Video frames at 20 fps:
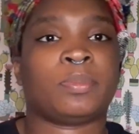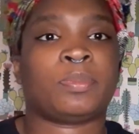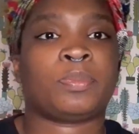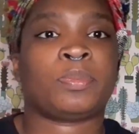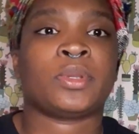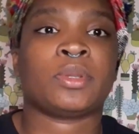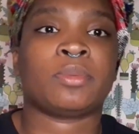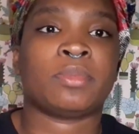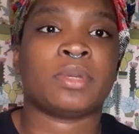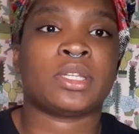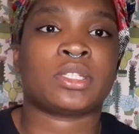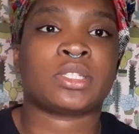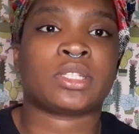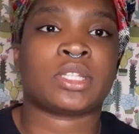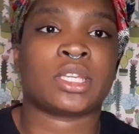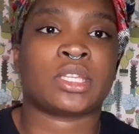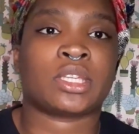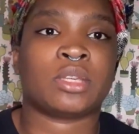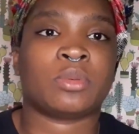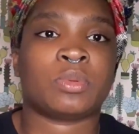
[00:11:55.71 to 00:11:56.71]
pretty much
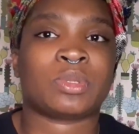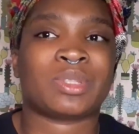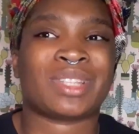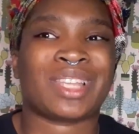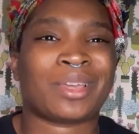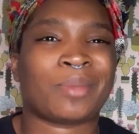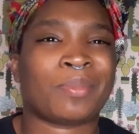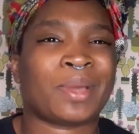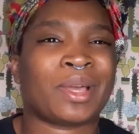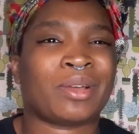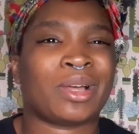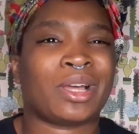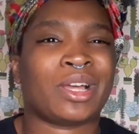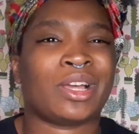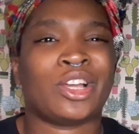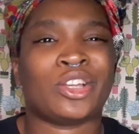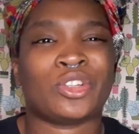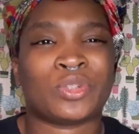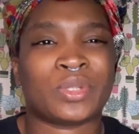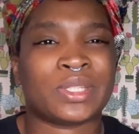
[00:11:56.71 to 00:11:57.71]
like it was like about
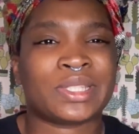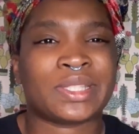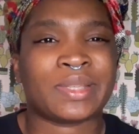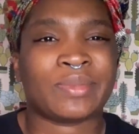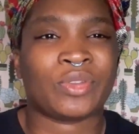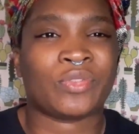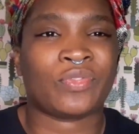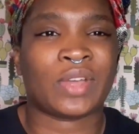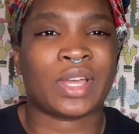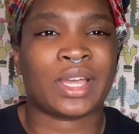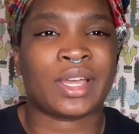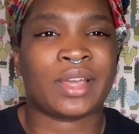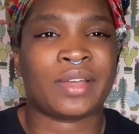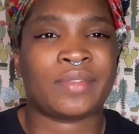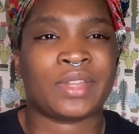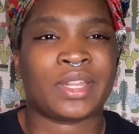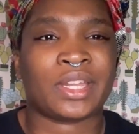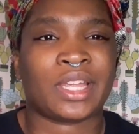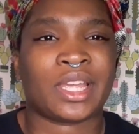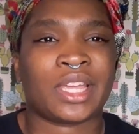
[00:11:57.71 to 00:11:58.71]
$175
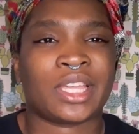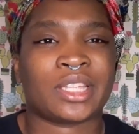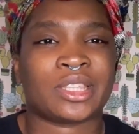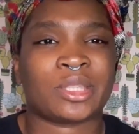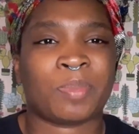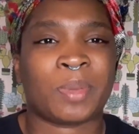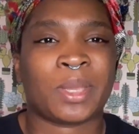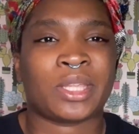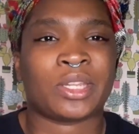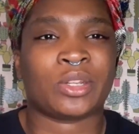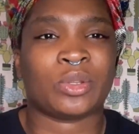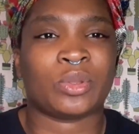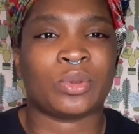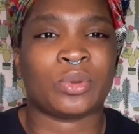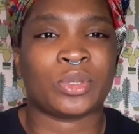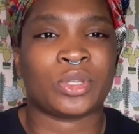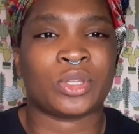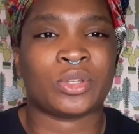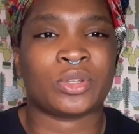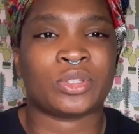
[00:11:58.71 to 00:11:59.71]
that I had to pay the
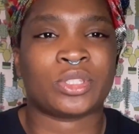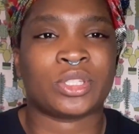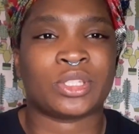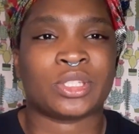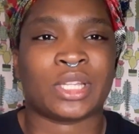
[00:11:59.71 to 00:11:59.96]
lawyer to